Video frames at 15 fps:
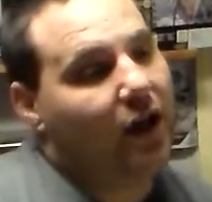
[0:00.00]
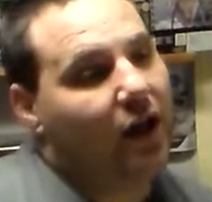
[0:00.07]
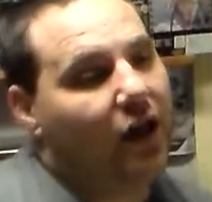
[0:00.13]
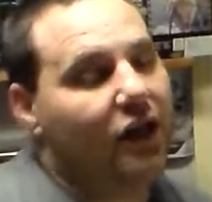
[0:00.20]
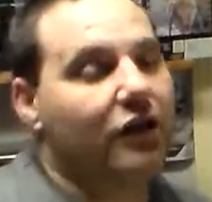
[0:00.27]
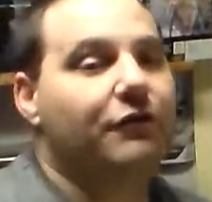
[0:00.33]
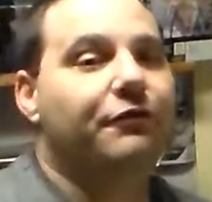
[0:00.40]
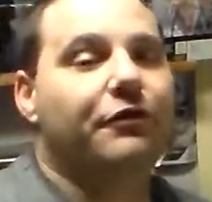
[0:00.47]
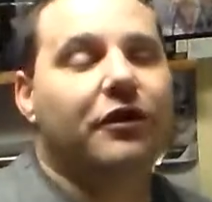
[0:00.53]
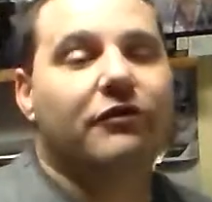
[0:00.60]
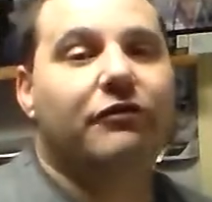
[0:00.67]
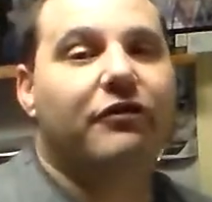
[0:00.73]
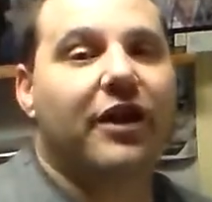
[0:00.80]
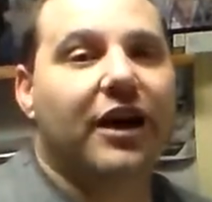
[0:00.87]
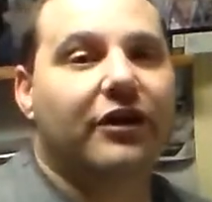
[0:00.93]
And then fun
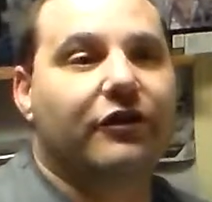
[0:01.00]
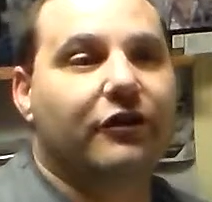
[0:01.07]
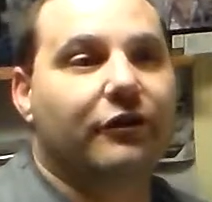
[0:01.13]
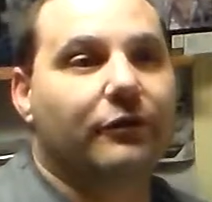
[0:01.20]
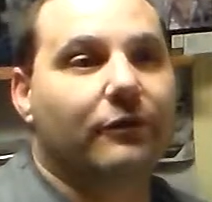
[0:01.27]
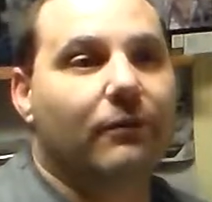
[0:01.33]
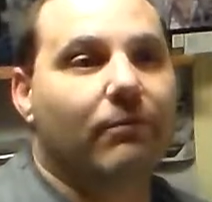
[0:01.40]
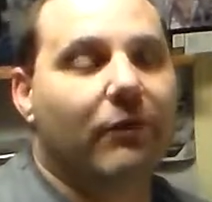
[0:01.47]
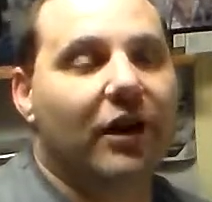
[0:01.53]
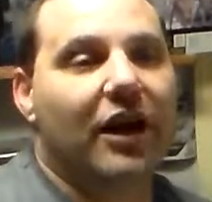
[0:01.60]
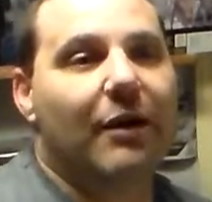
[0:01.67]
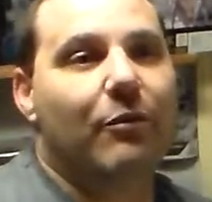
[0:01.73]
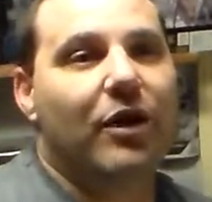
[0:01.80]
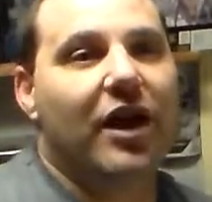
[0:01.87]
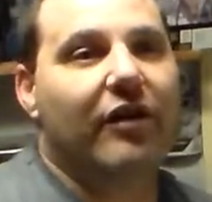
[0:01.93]
factor. And
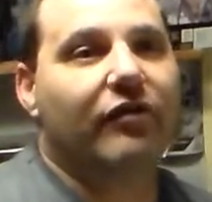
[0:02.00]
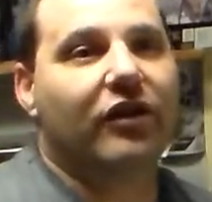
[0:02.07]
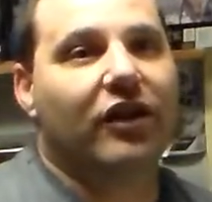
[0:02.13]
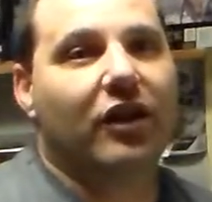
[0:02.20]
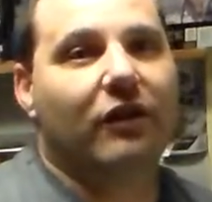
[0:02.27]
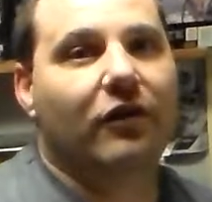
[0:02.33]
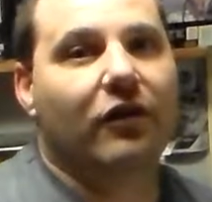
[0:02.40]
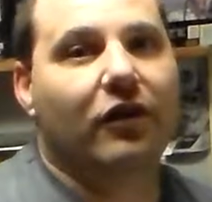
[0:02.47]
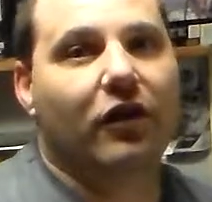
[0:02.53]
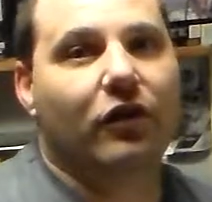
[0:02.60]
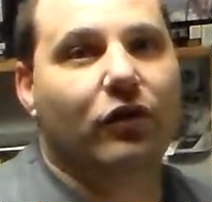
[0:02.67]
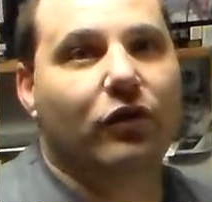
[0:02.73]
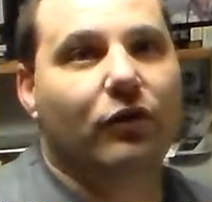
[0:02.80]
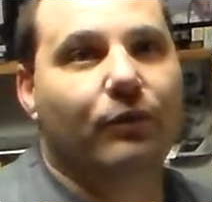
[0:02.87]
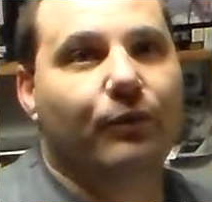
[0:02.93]
I'm going to have to give it
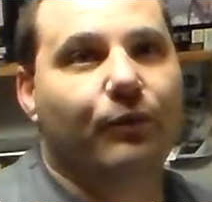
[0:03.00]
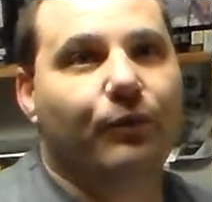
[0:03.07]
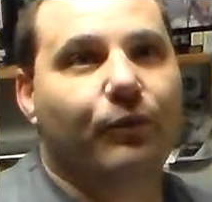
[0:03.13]
another,